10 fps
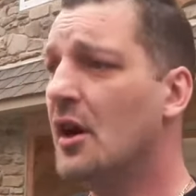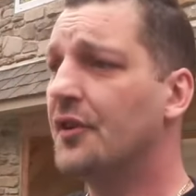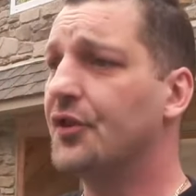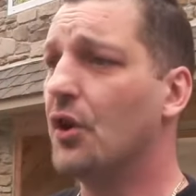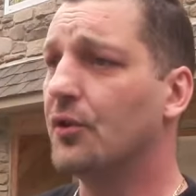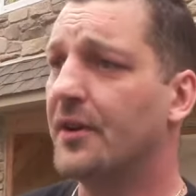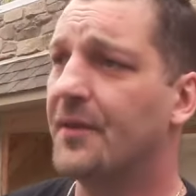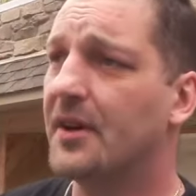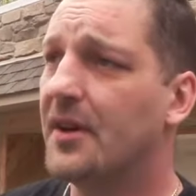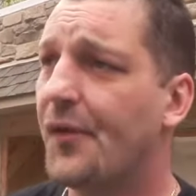So
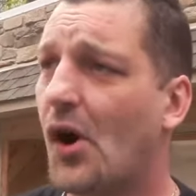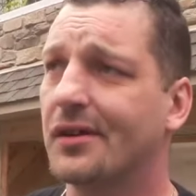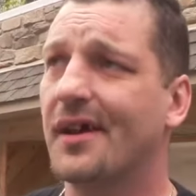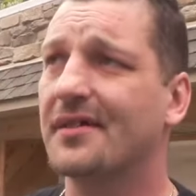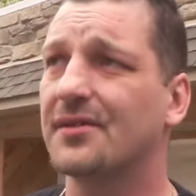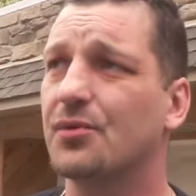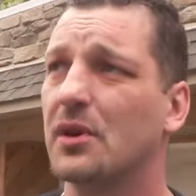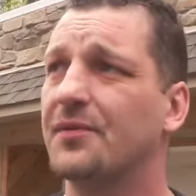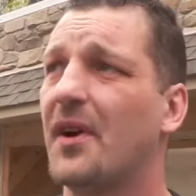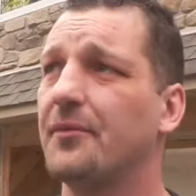if all it takes is
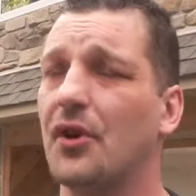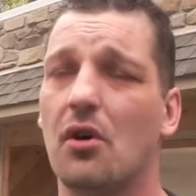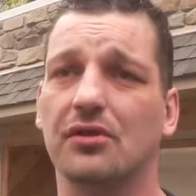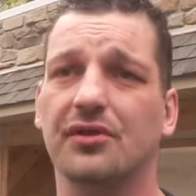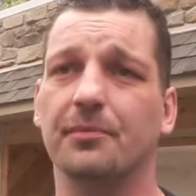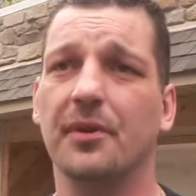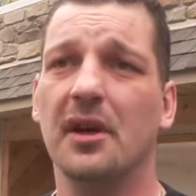$25 to,